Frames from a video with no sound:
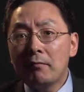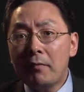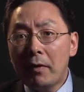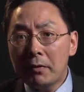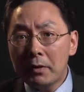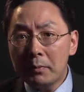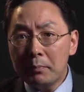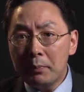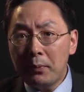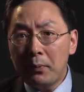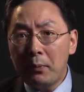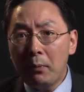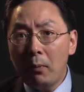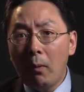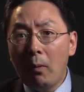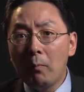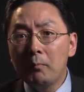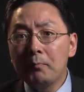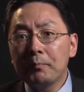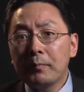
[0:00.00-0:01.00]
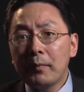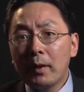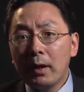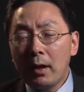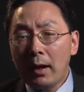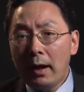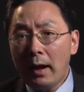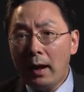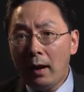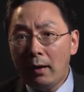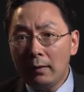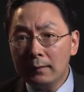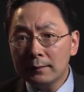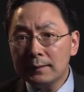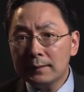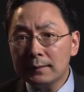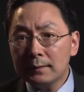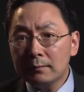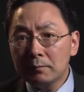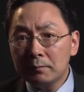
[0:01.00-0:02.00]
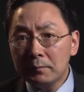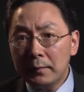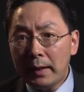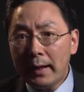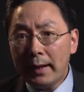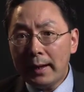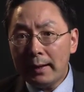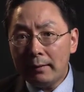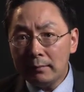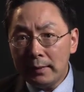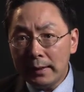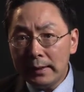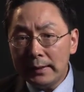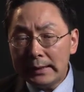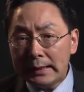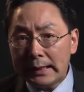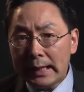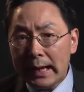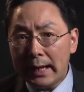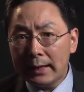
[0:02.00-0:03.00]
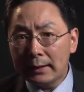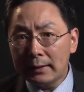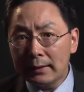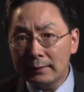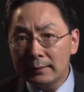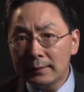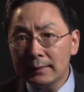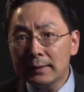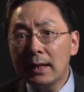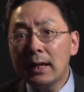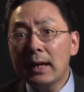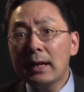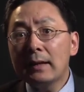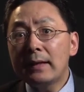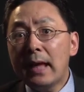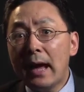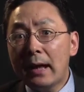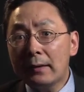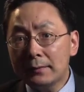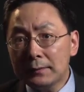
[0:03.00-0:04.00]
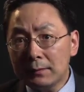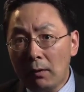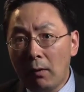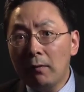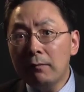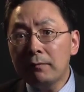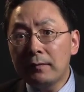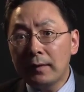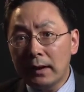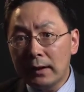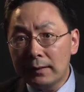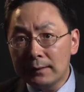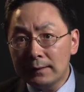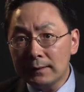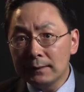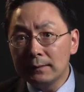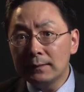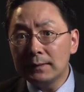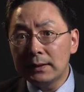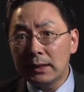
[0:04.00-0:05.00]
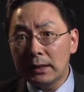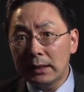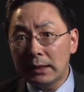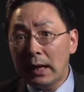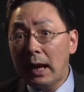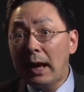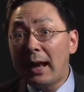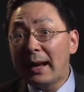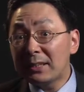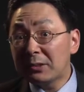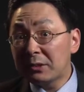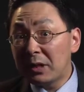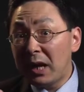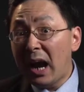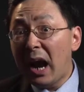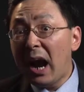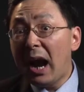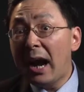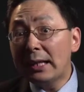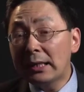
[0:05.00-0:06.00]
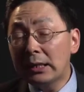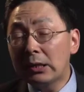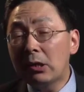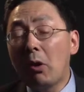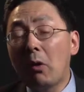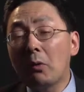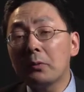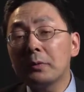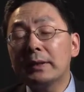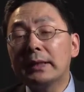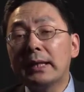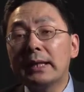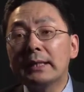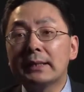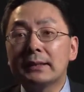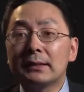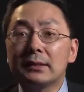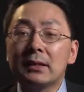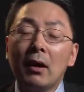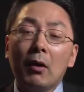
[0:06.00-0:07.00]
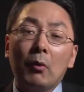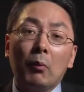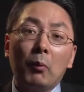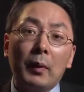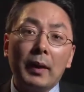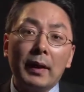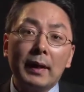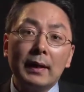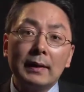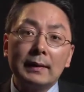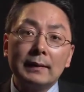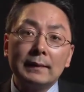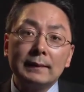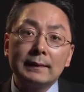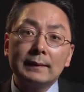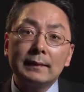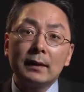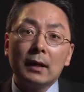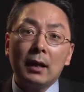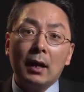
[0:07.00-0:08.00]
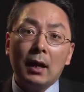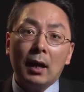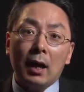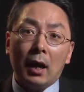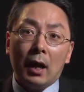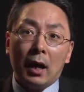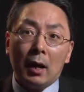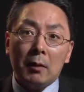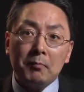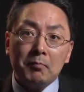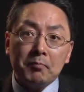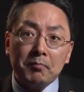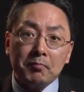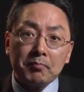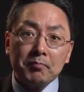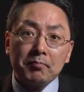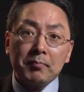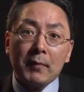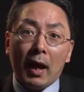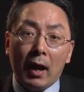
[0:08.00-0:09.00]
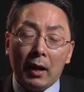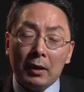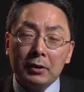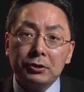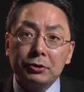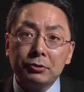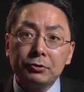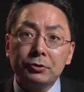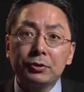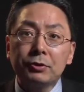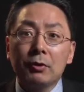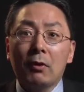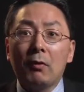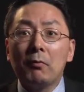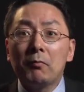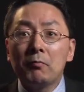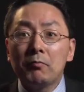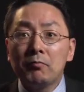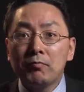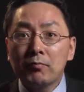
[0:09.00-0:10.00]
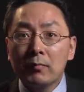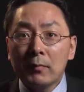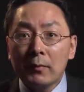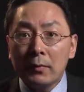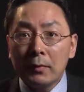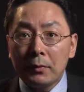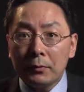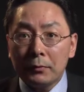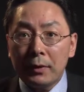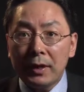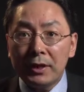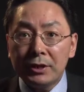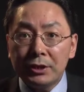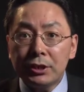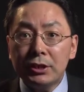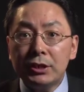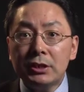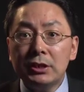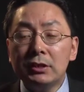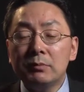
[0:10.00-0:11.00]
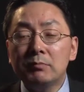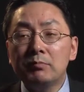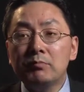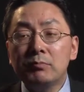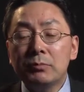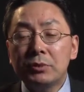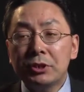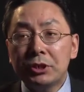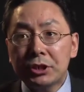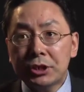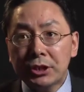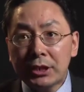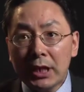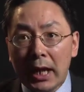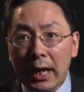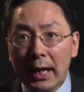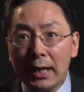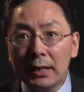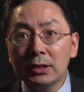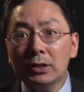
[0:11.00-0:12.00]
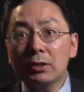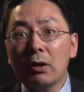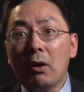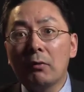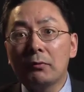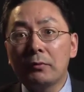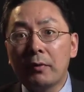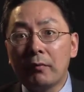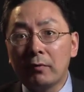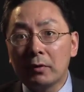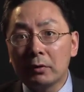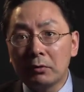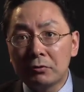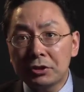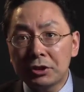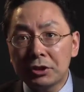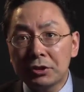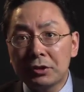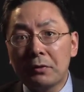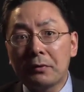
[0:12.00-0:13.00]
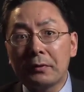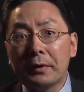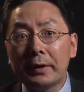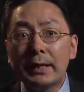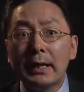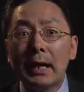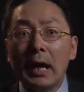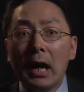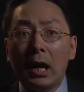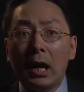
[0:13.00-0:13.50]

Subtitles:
very poor health indicators, that is often associated, actually highly correlated with unusual regime change or revolutionary